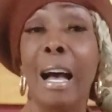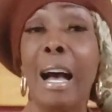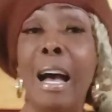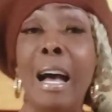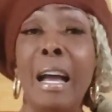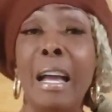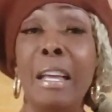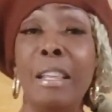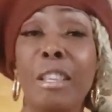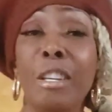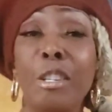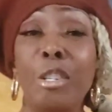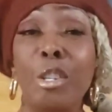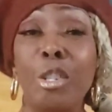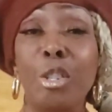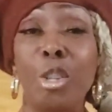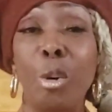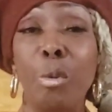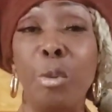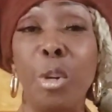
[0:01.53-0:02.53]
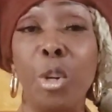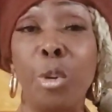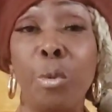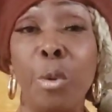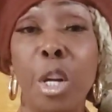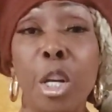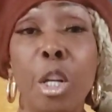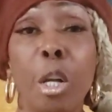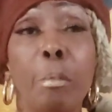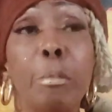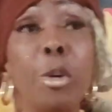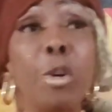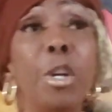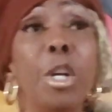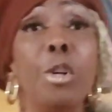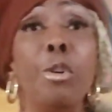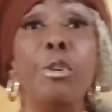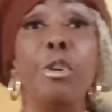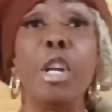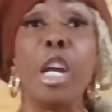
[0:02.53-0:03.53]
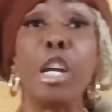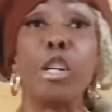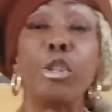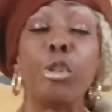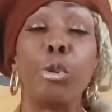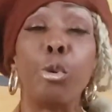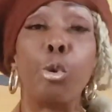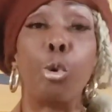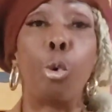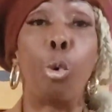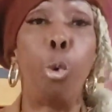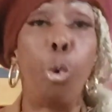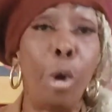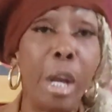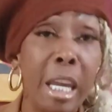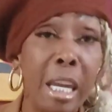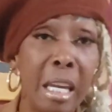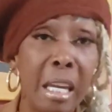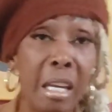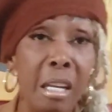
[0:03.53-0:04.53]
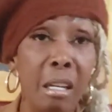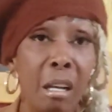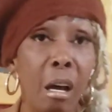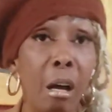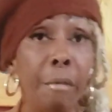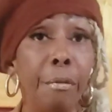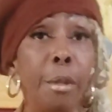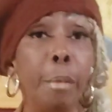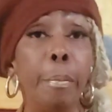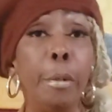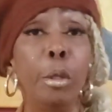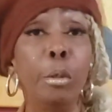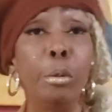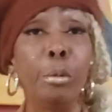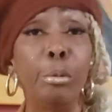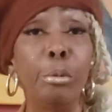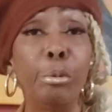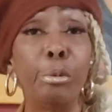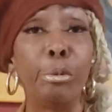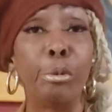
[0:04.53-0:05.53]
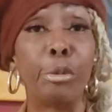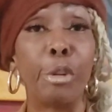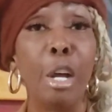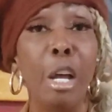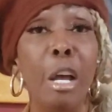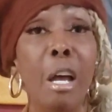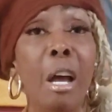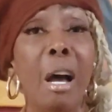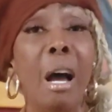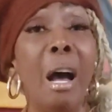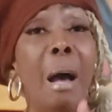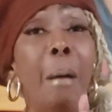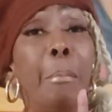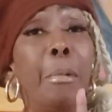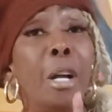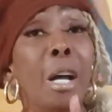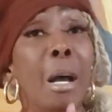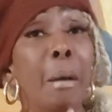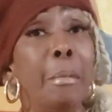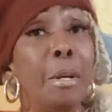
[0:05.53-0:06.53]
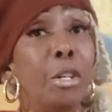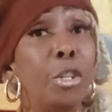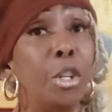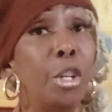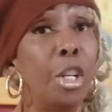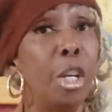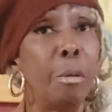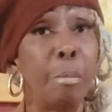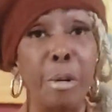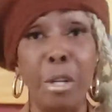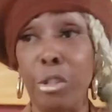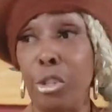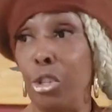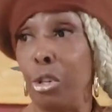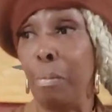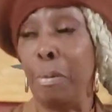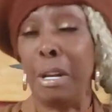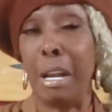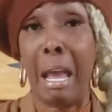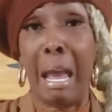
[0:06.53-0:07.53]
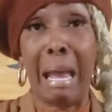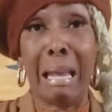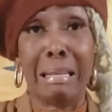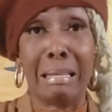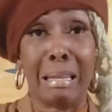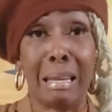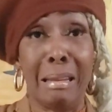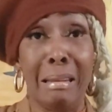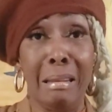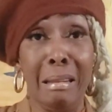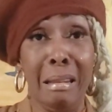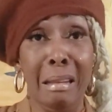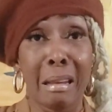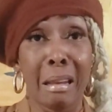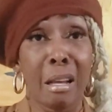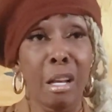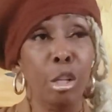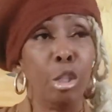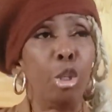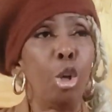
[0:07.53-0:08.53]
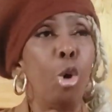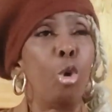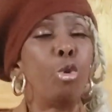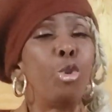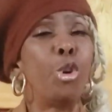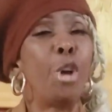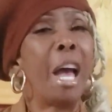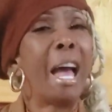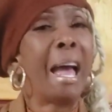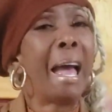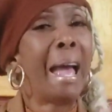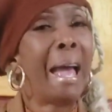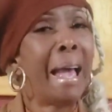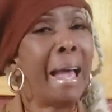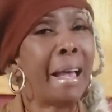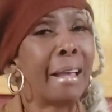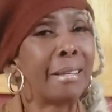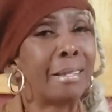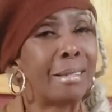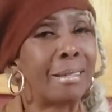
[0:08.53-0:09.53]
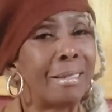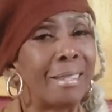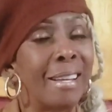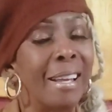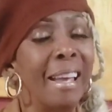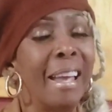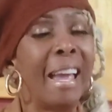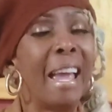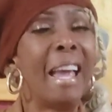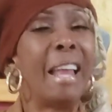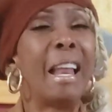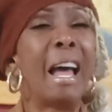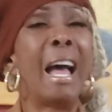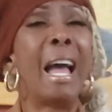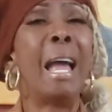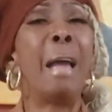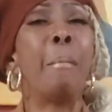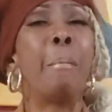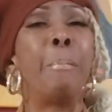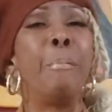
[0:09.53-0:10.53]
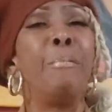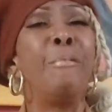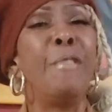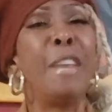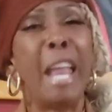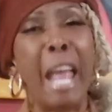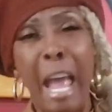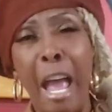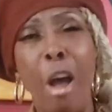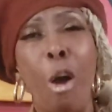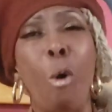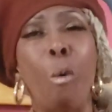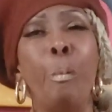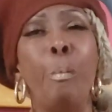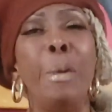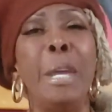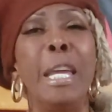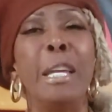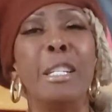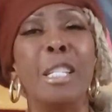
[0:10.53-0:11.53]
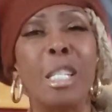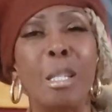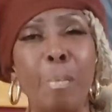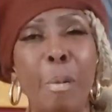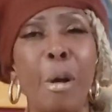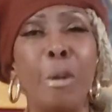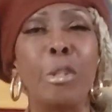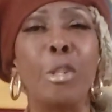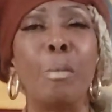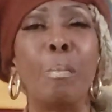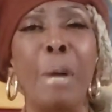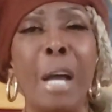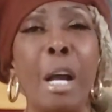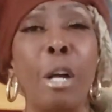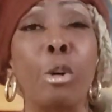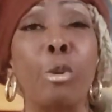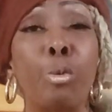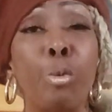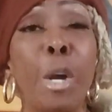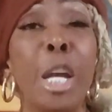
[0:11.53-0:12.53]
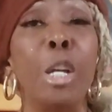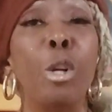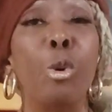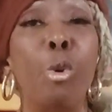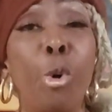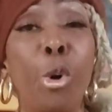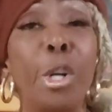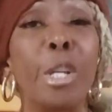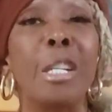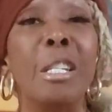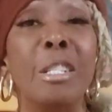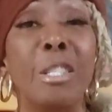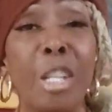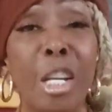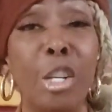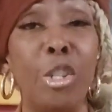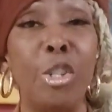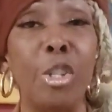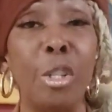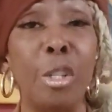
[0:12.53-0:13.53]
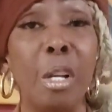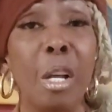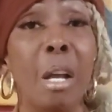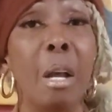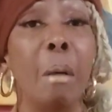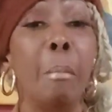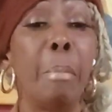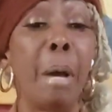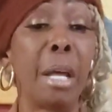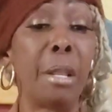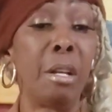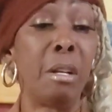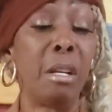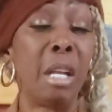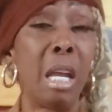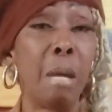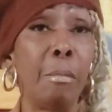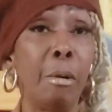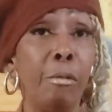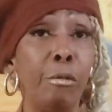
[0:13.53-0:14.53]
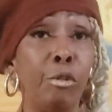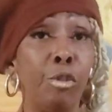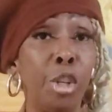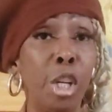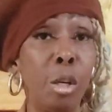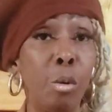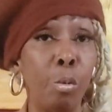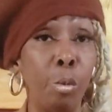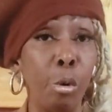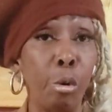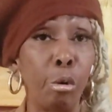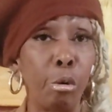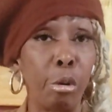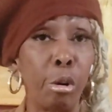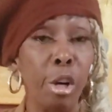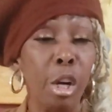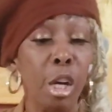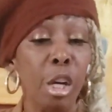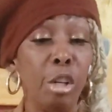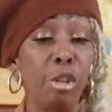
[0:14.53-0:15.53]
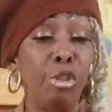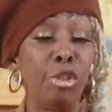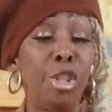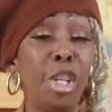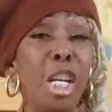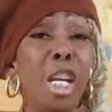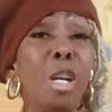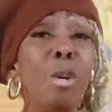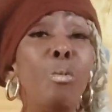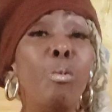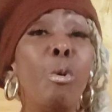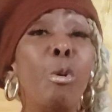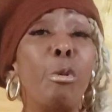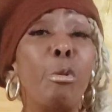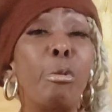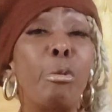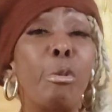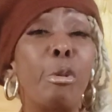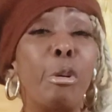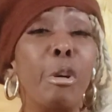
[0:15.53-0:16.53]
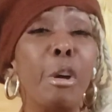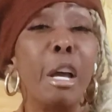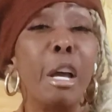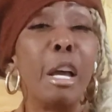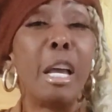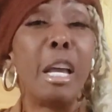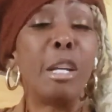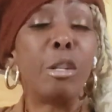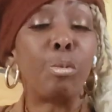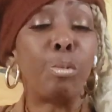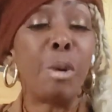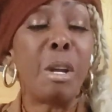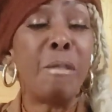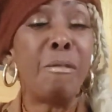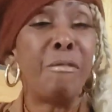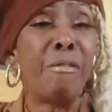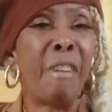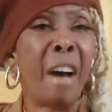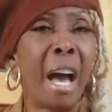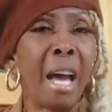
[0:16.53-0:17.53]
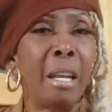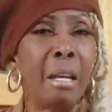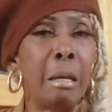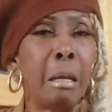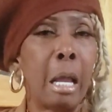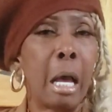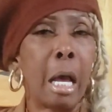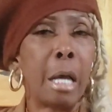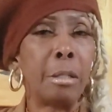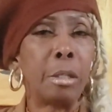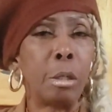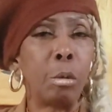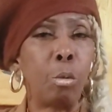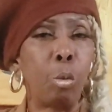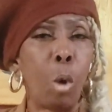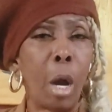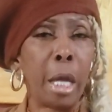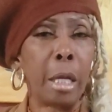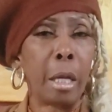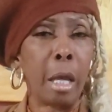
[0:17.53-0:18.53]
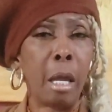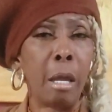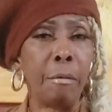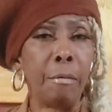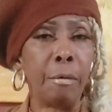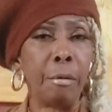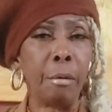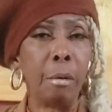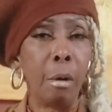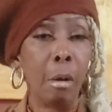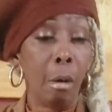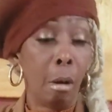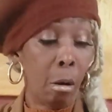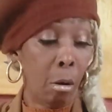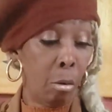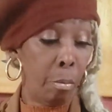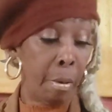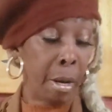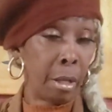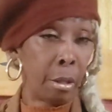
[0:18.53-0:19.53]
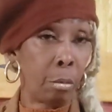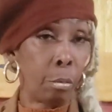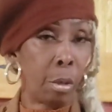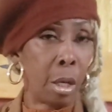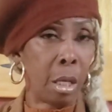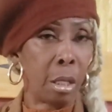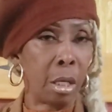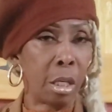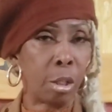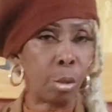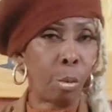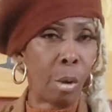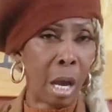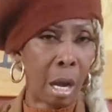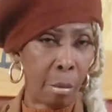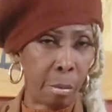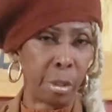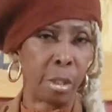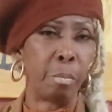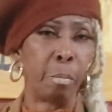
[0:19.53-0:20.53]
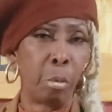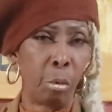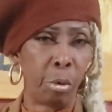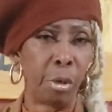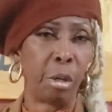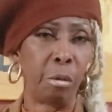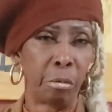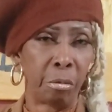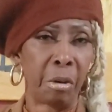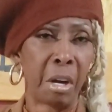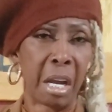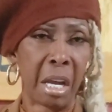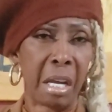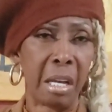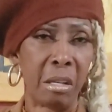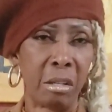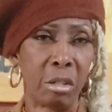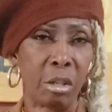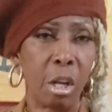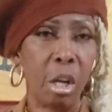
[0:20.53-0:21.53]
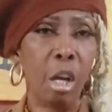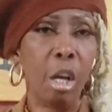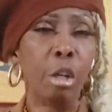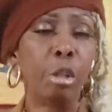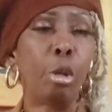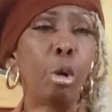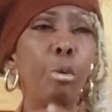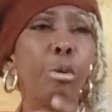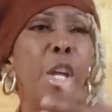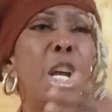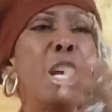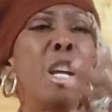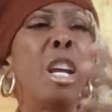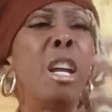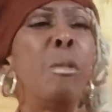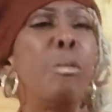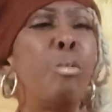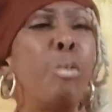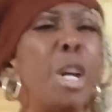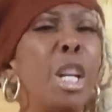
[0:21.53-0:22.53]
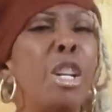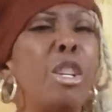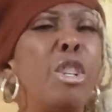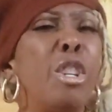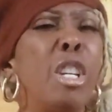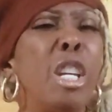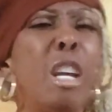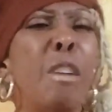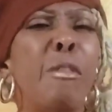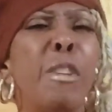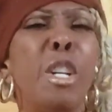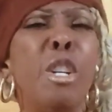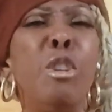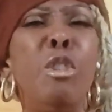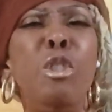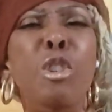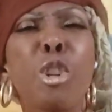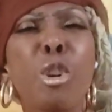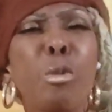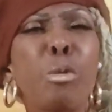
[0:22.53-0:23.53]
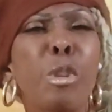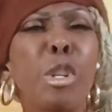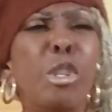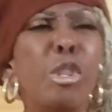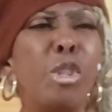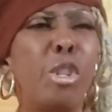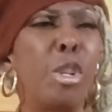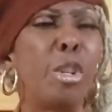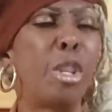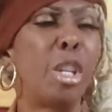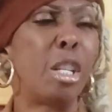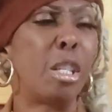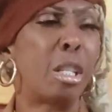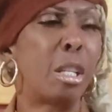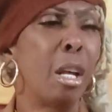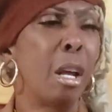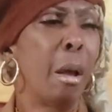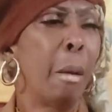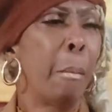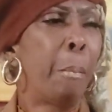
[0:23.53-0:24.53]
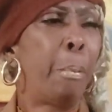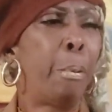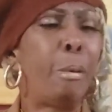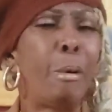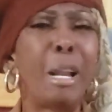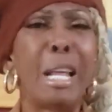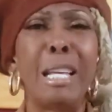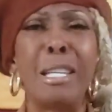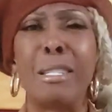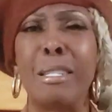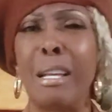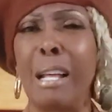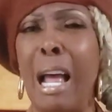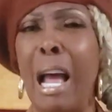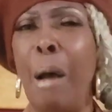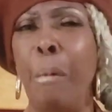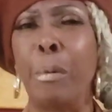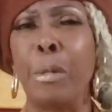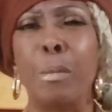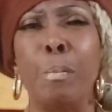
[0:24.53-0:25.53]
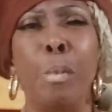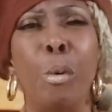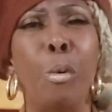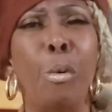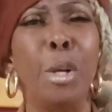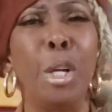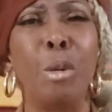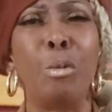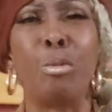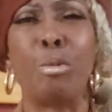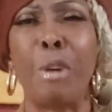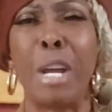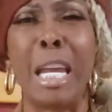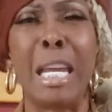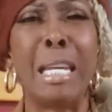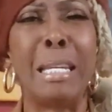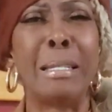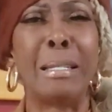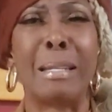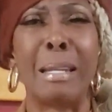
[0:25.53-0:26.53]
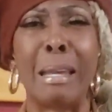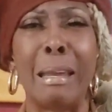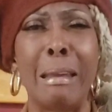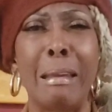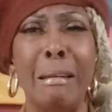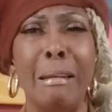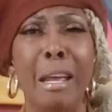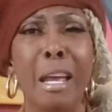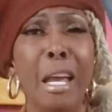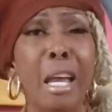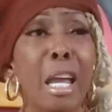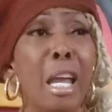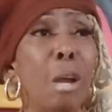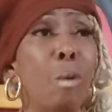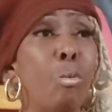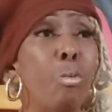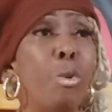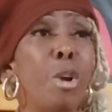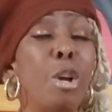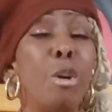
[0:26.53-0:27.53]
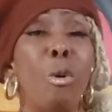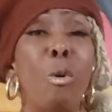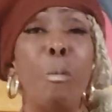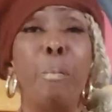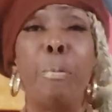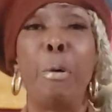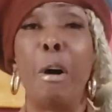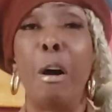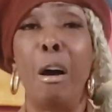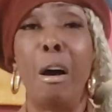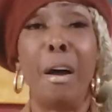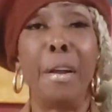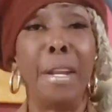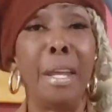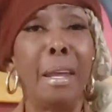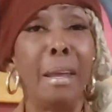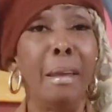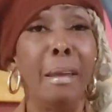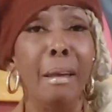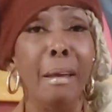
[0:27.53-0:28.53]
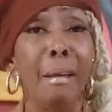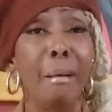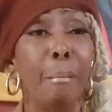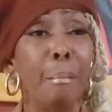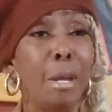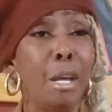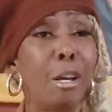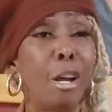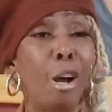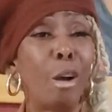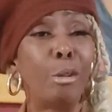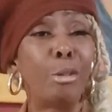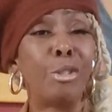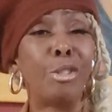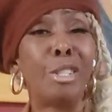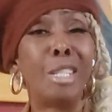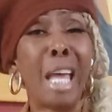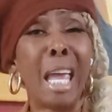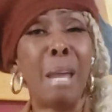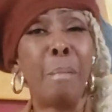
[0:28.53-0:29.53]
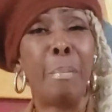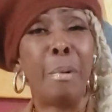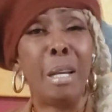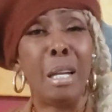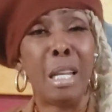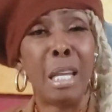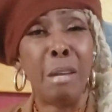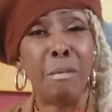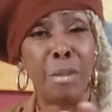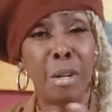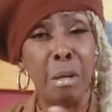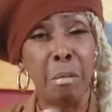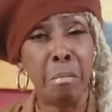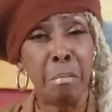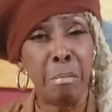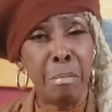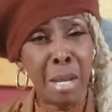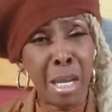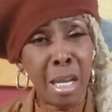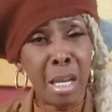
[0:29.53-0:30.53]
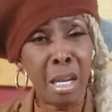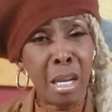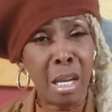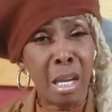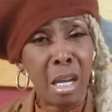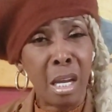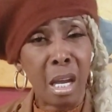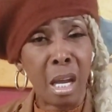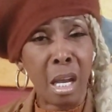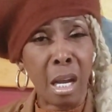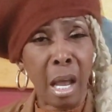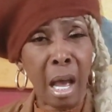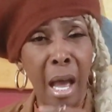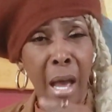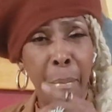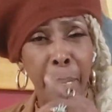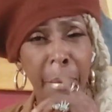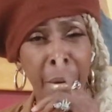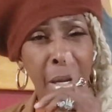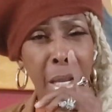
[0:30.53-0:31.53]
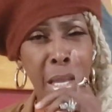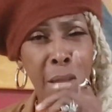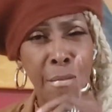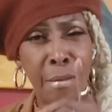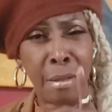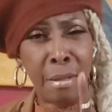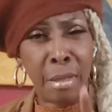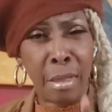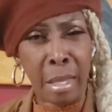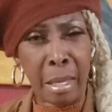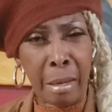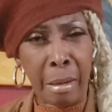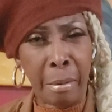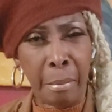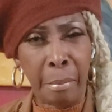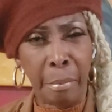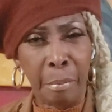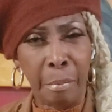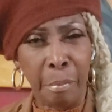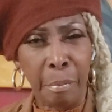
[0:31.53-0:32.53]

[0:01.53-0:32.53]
Hi, this is Toni Green. I'm your international queen of the blues. I'm coming to you because you've been asking. So you asked, and I am now being sponsored by a great organization by the name of GWERC. GWERC is revitalizing Whitehaven. Oh, by the way, that's where I was born and raised. So they're getting ready to give a newness to this place that I was born and raised in. And we're going to party because they believe in me and I believe in them.